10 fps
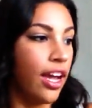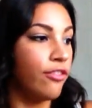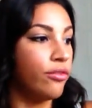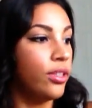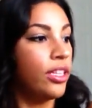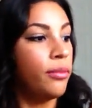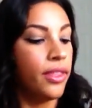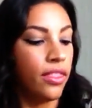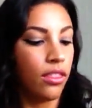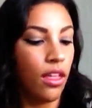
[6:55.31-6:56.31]
I've really
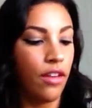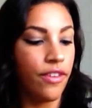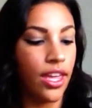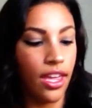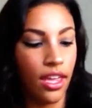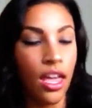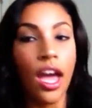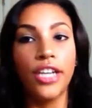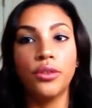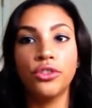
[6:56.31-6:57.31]
been loving,
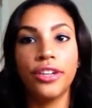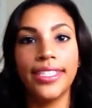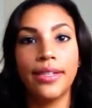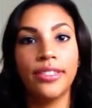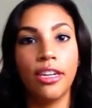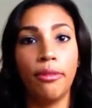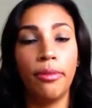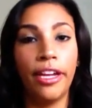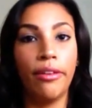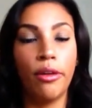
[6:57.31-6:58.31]
I told you guys I was going to be
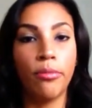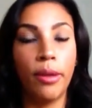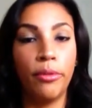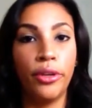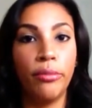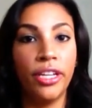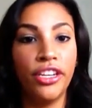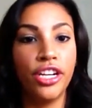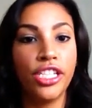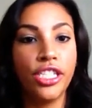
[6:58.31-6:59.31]
playing around with my beauty
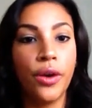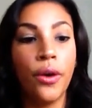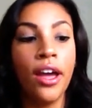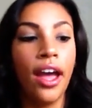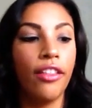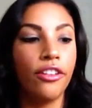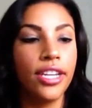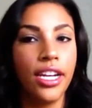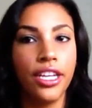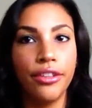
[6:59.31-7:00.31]
blender, so I learned
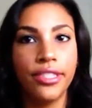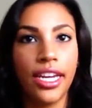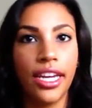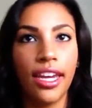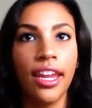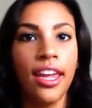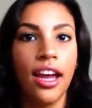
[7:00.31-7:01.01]
how to use it.